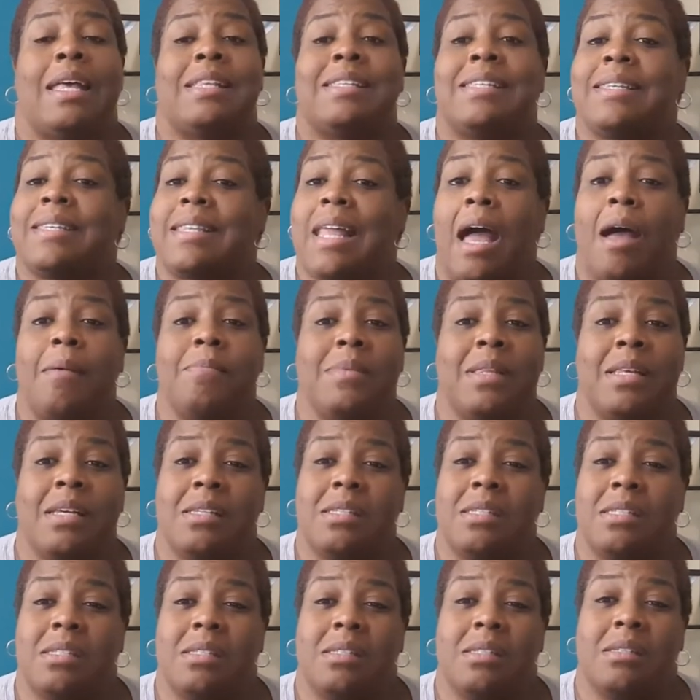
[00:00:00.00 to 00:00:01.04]
stop
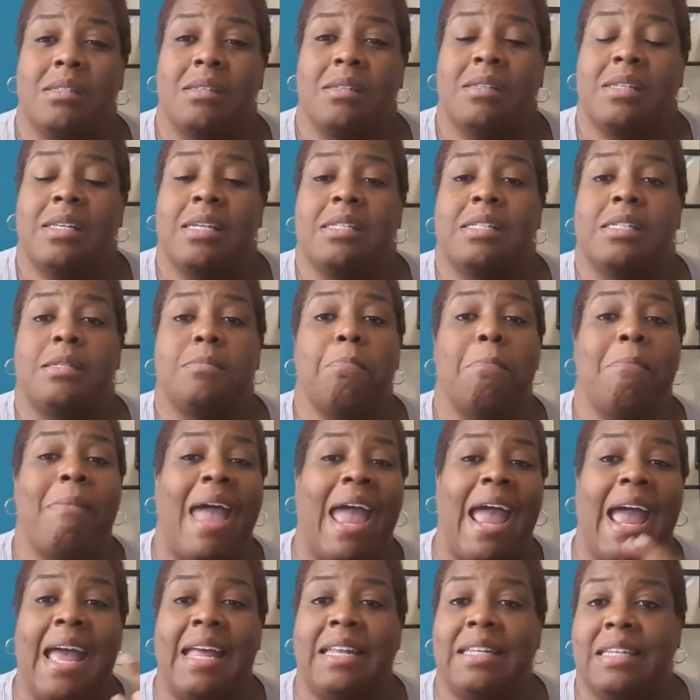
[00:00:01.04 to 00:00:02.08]
this this
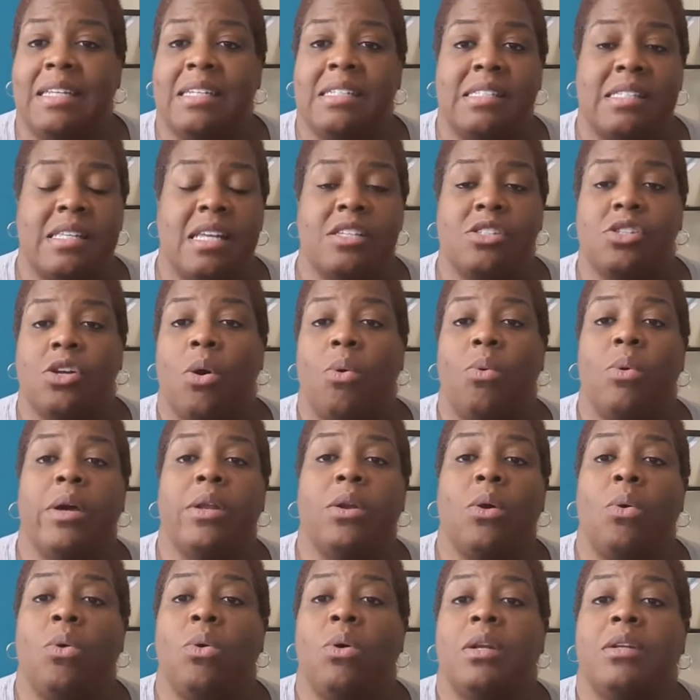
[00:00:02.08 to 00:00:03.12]
madness that's
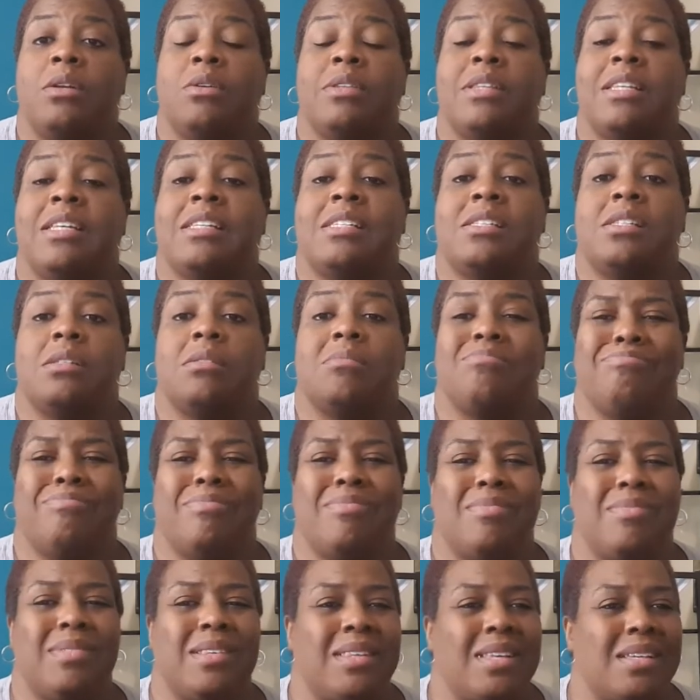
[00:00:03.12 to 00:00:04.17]
going on, or this
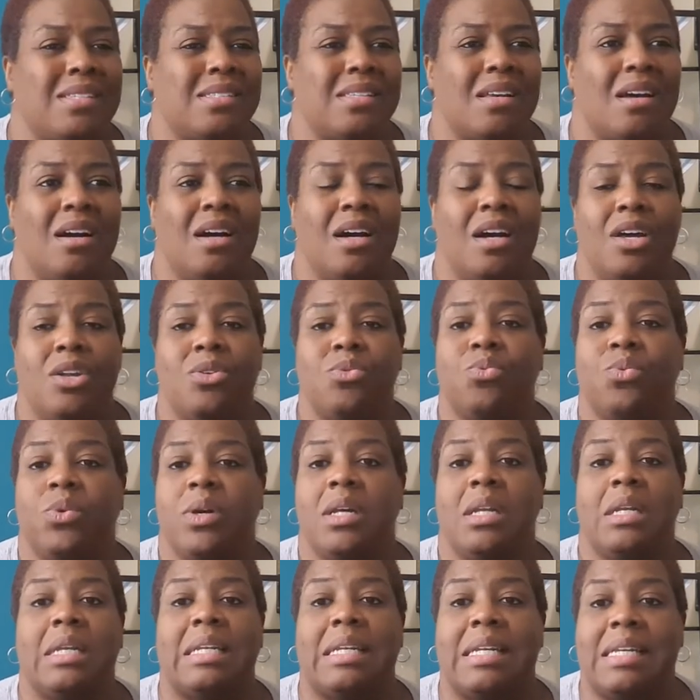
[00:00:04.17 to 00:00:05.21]
this
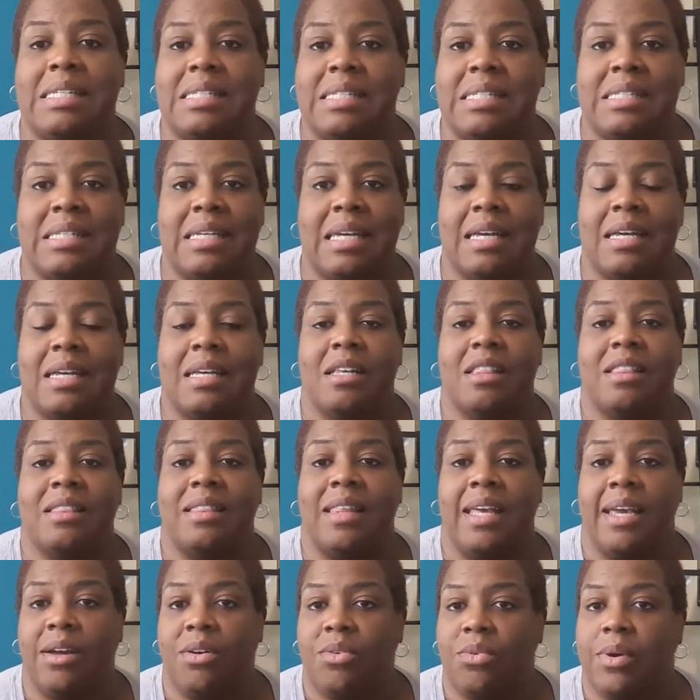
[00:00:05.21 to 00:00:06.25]
unrealistic
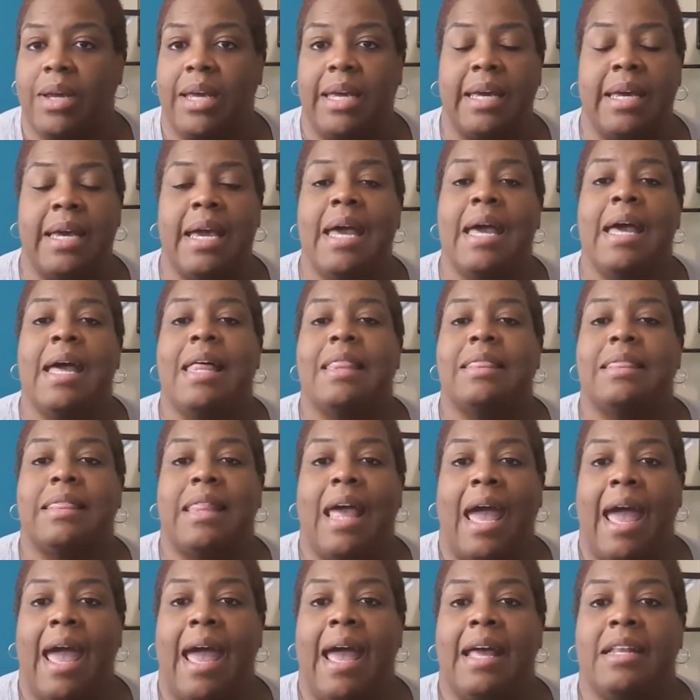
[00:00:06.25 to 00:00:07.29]
theory
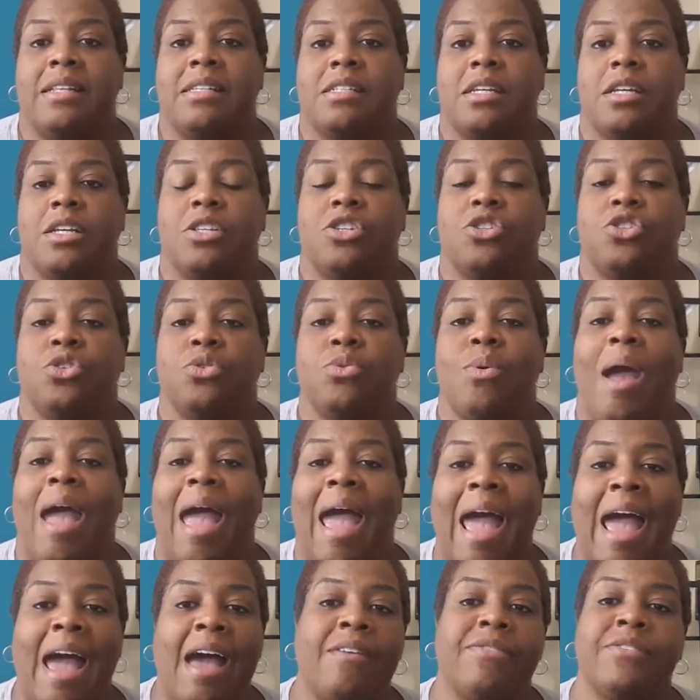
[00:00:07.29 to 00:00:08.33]
that you
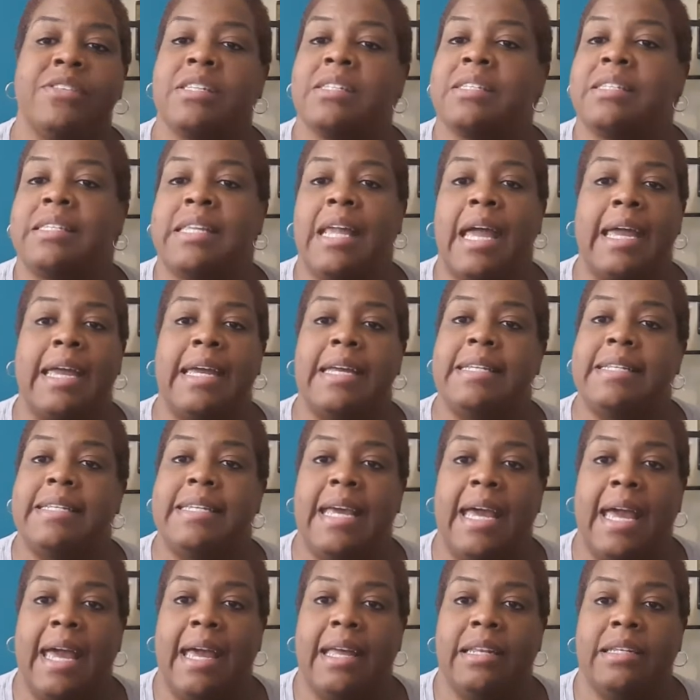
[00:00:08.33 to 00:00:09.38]
have to stay in
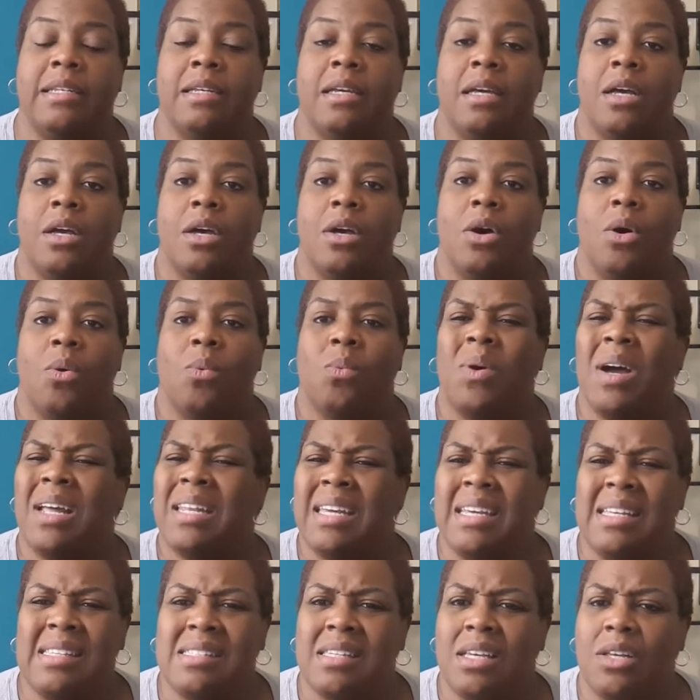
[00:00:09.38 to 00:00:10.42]
debt? What
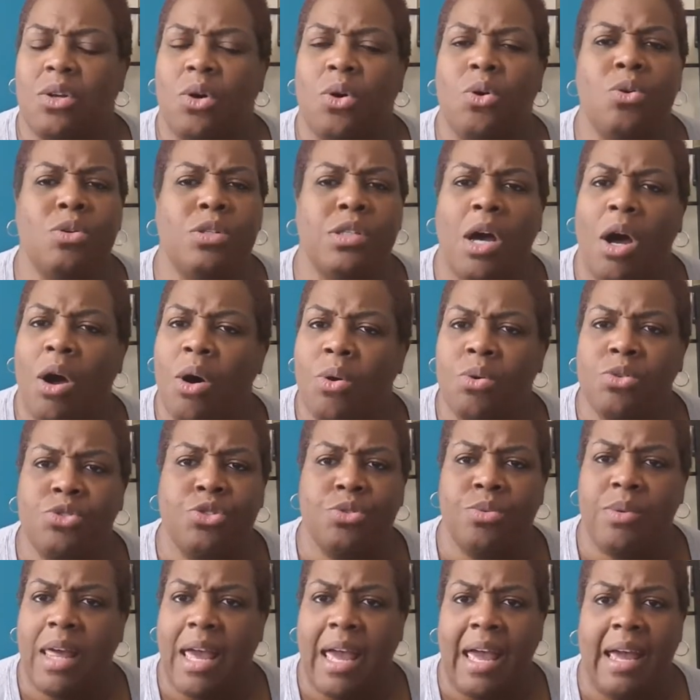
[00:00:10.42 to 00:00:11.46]
is it? Who told
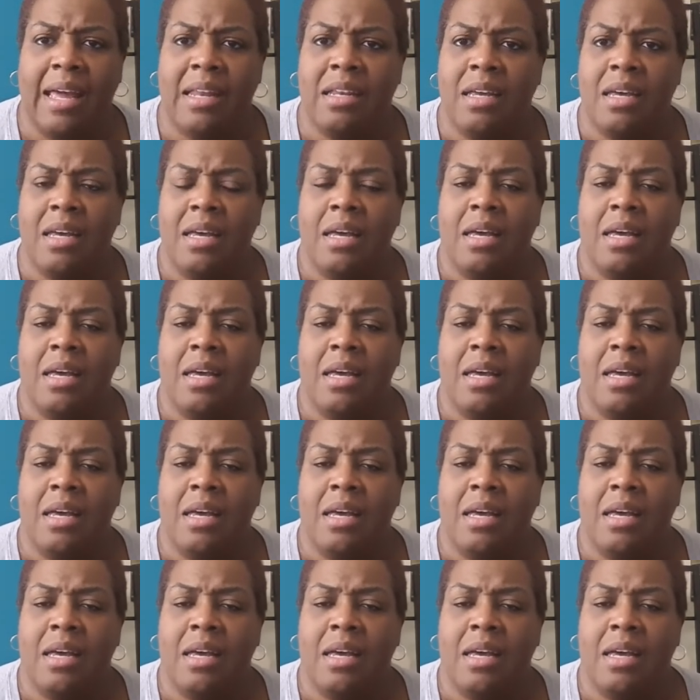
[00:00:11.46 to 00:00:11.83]
you that?